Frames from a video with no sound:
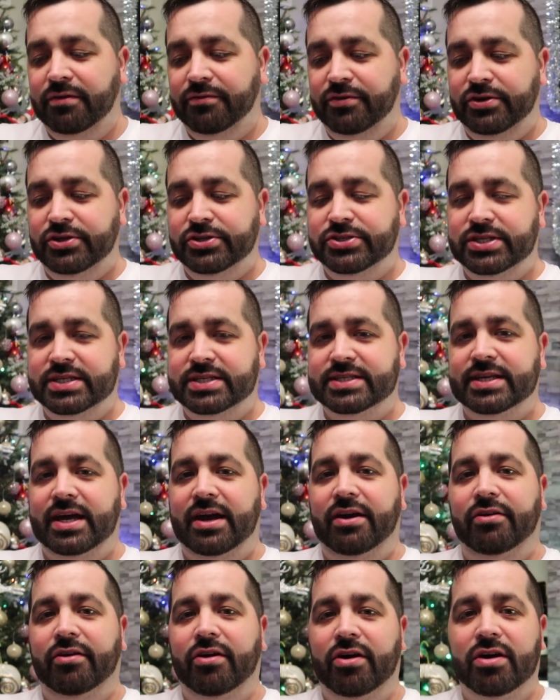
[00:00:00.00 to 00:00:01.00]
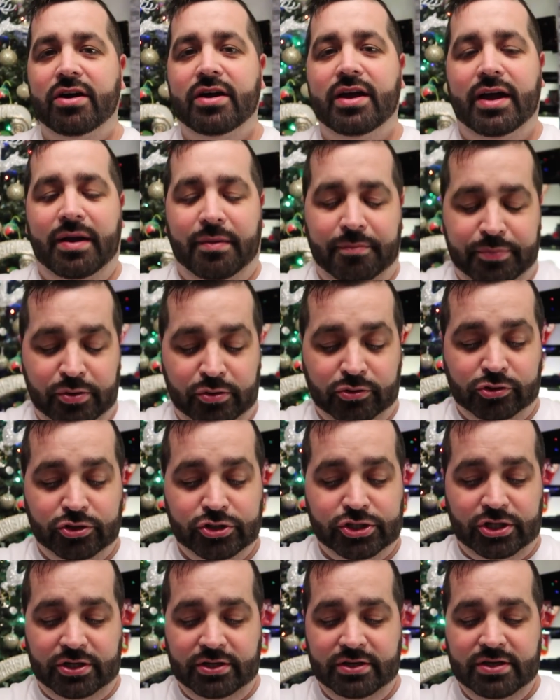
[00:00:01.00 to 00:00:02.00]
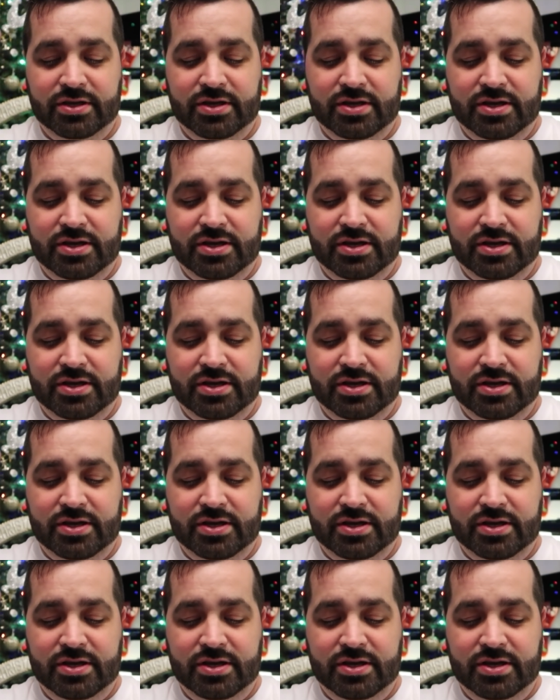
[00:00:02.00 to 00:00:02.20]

versus Sarah and Portia.